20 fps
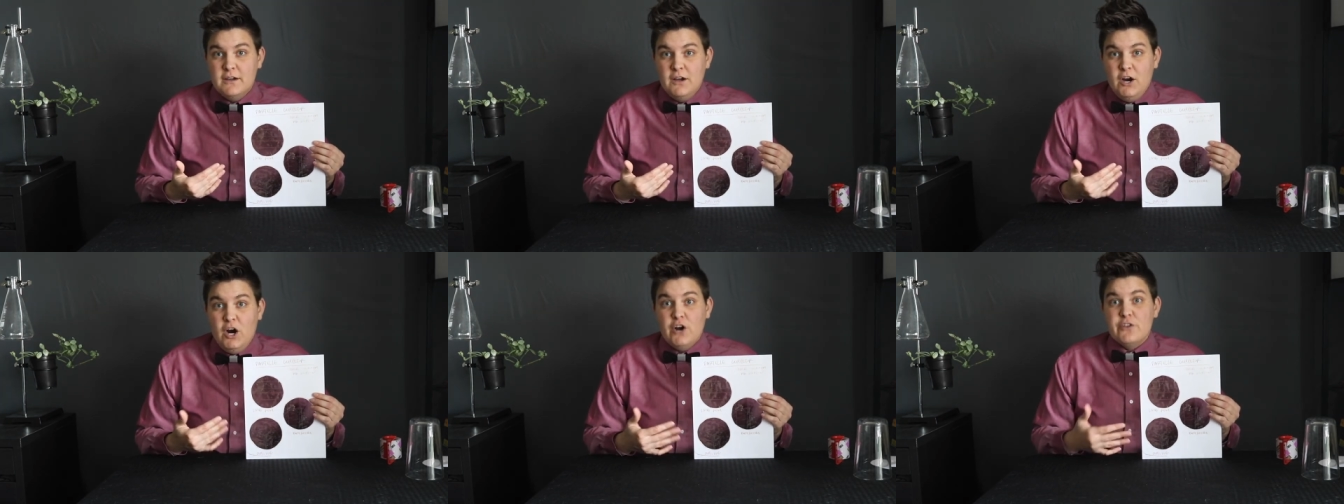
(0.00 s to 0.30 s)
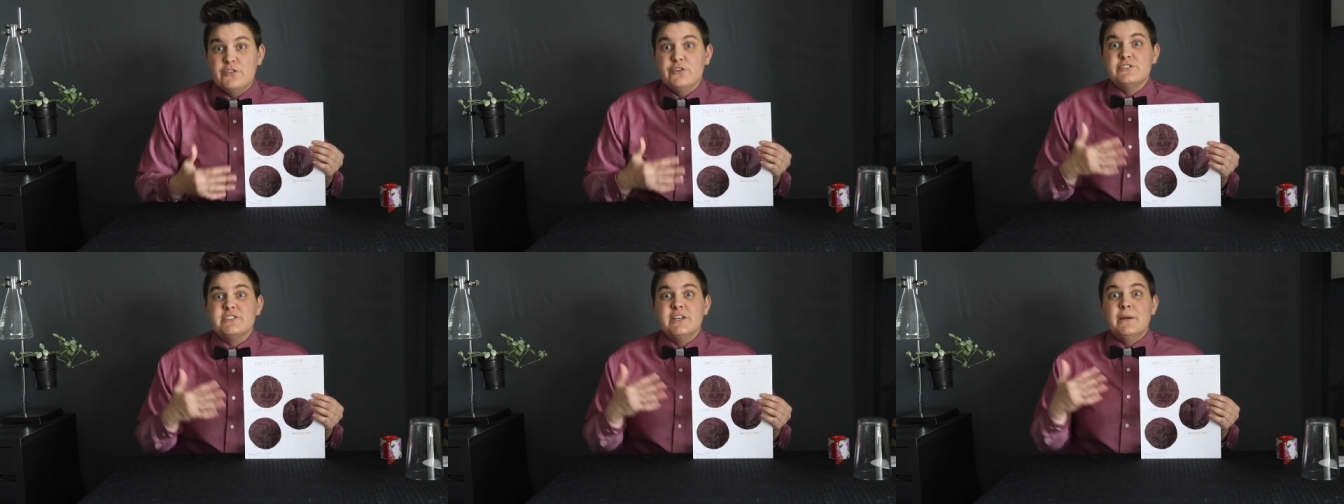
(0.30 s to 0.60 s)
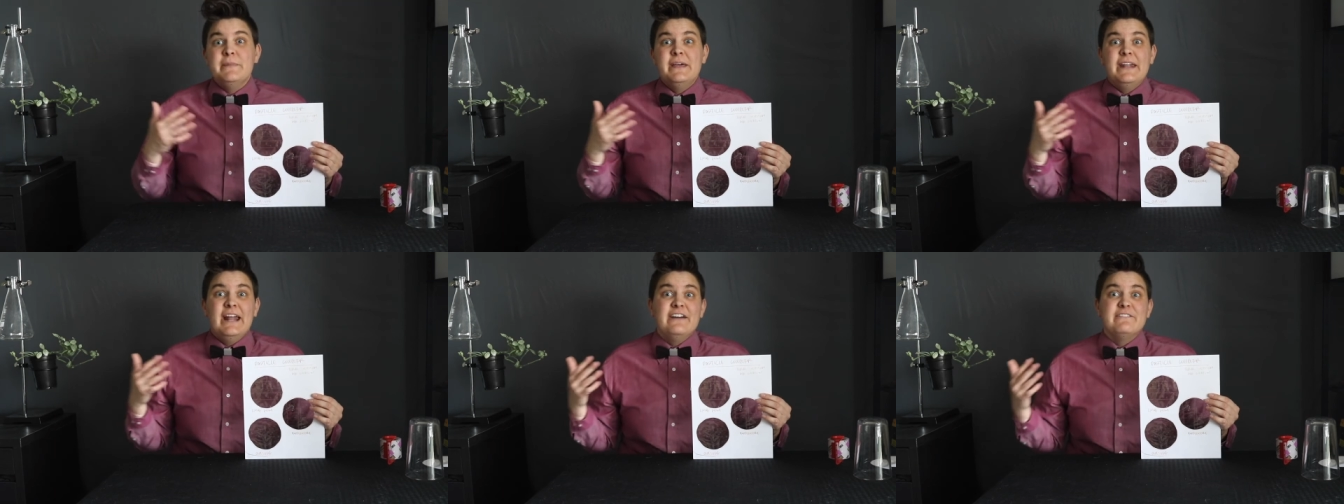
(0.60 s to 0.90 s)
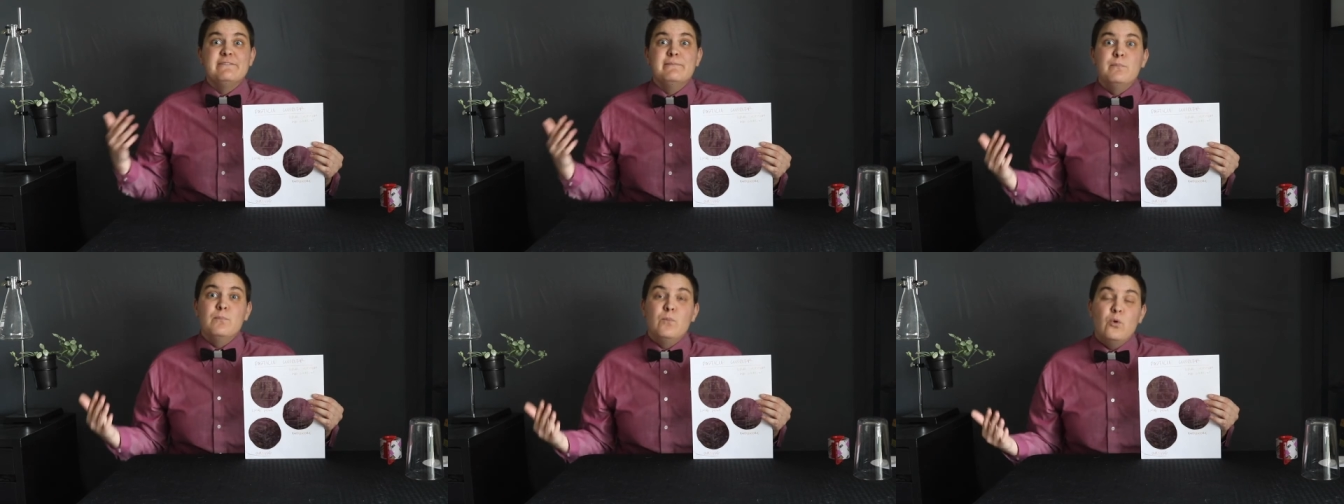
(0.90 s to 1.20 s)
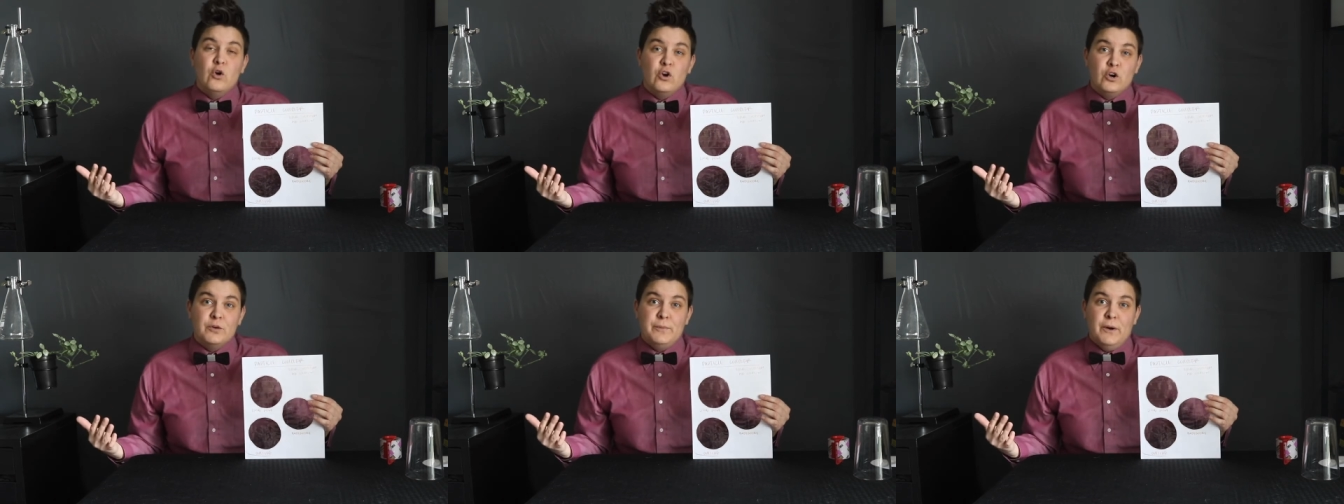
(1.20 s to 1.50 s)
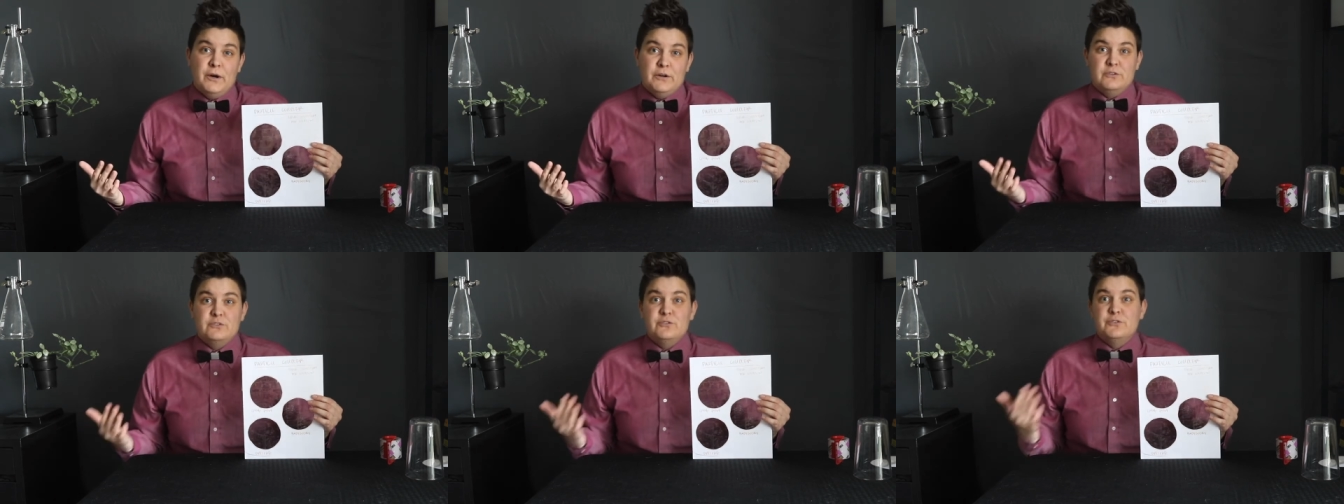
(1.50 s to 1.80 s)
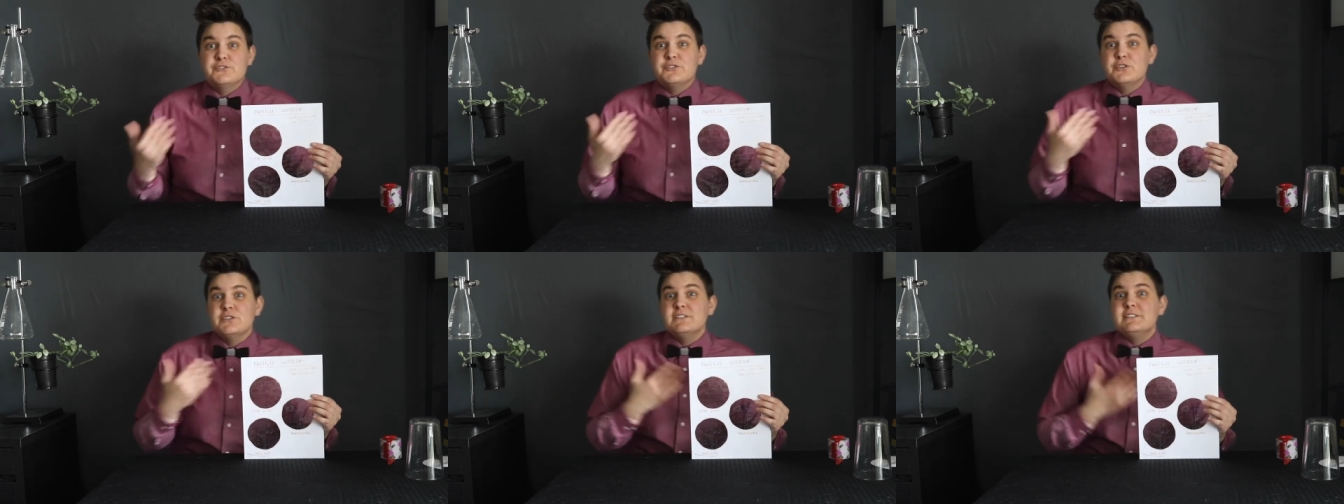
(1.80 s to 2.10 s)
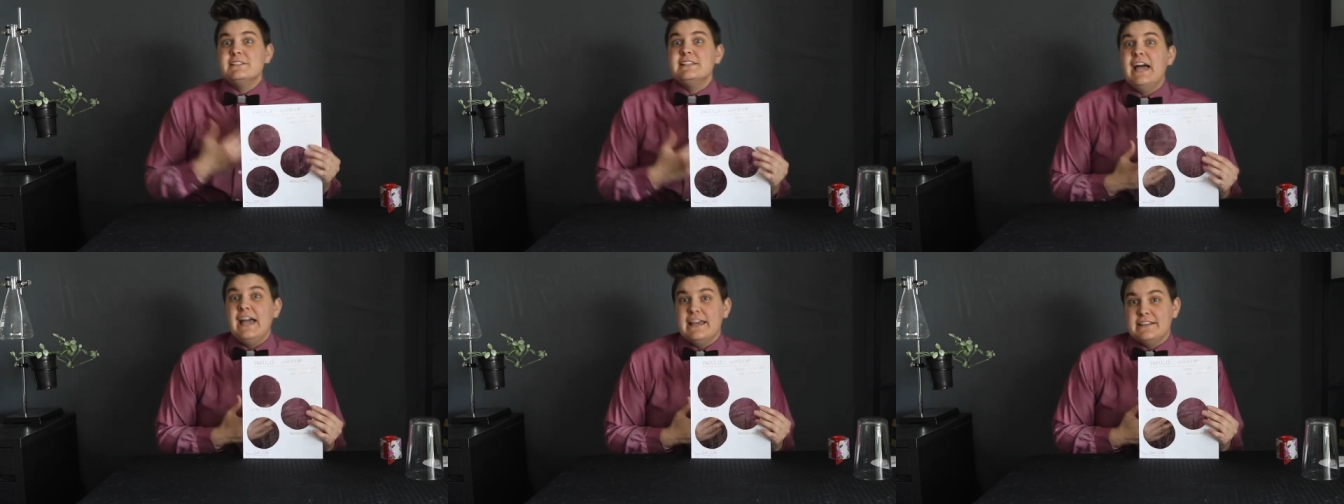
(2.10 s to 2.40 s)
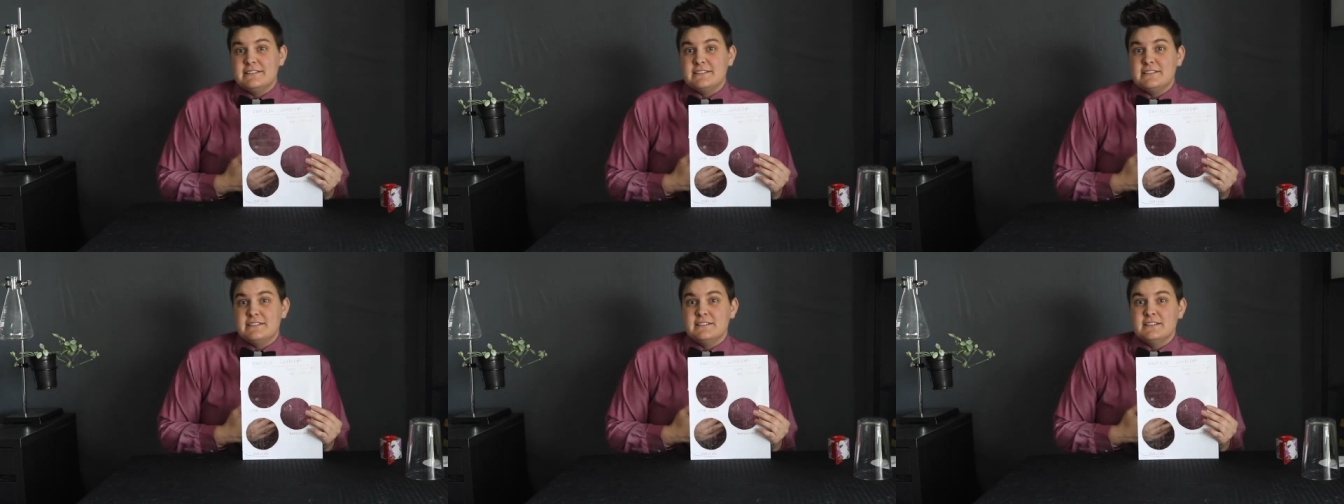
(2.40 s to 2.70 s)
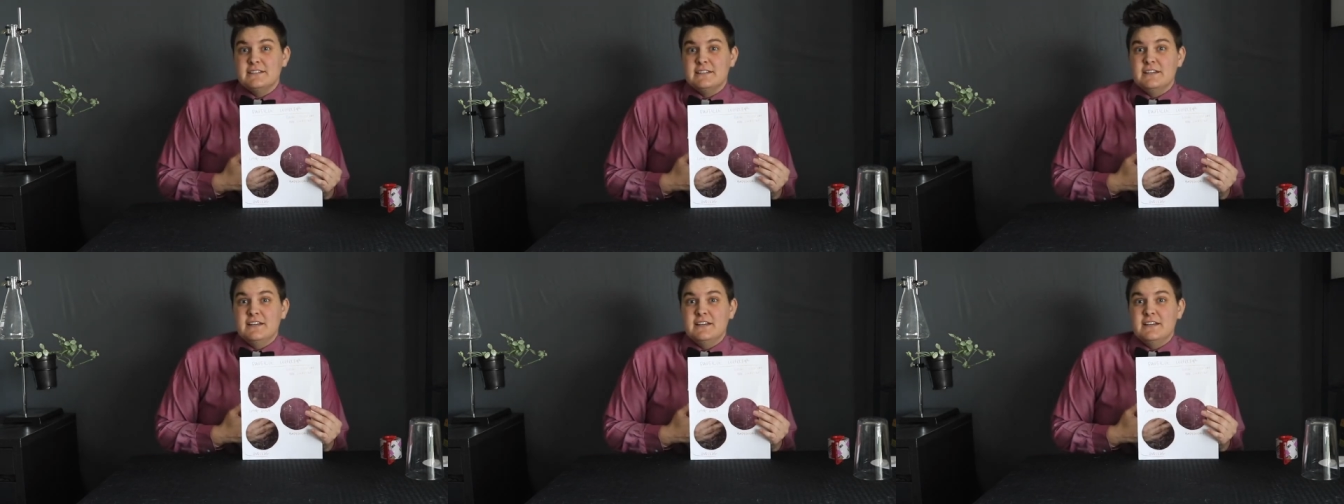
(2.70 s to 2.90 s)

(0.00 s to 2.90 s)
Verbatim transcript: Are there some that have more particles or less?